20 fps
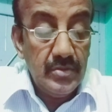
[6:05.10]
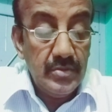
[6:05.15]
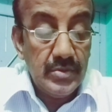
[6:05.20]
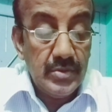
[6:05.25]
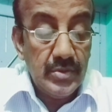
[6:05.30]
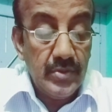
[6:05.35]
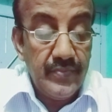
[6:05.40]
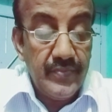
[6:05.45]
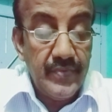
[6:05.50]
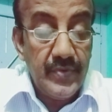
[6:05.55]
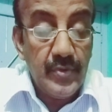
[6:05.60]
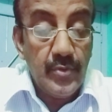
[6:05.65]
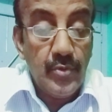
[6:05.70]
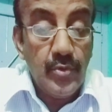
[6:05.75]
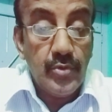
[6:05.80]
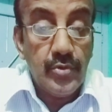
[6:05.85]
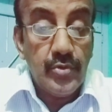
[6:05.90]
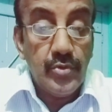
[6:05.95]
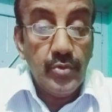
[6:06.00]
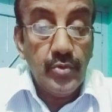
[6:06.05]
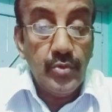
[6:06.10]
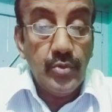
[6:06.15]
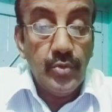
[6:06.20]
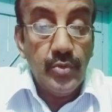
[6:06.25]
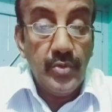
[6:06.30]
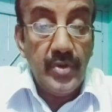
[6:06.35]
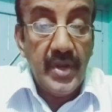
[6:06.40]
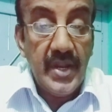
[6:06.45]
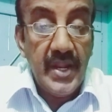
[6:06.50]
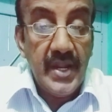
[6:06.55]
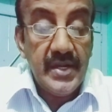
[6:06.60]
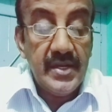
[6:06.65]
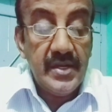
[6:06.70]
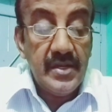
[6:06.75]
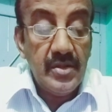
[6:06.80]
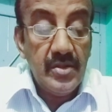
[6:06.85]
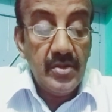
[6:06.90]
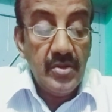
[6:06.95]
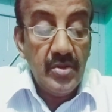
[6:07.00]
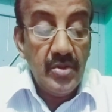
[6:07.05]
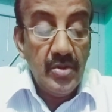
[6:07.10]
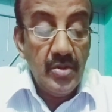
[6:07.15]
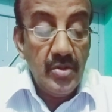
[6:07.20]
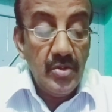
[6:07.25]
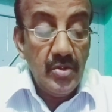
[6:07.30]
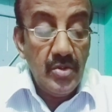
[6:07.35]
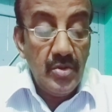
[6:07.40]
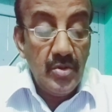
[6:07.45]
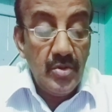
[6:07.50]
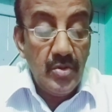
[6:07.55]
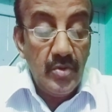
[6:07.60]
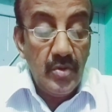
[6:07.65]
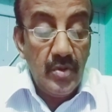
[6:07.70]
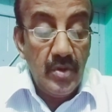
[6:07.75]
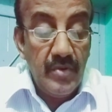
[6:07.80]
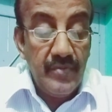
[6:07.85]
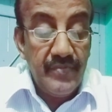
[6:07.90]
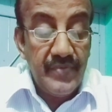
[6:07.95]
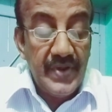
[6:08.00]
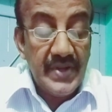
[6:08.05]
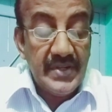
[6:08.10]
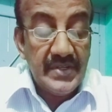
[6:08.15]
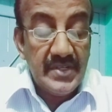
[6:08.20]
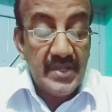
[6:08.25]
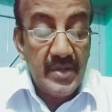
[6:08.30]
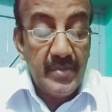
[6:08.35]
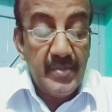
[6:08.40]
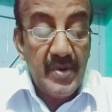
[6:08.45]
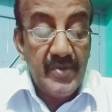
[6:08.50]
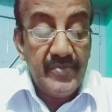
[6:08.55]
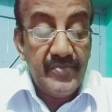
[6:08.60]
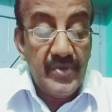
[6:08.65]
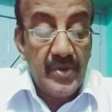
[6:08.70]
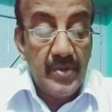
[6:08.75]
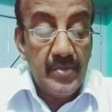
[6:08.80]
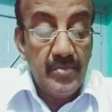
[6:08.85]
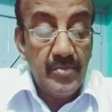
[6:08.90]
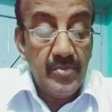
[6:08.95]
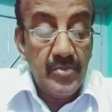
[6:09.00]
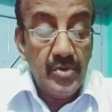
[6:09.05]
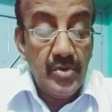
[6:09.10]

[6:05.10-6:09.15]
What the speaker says: So if you go to net, you will find some of them,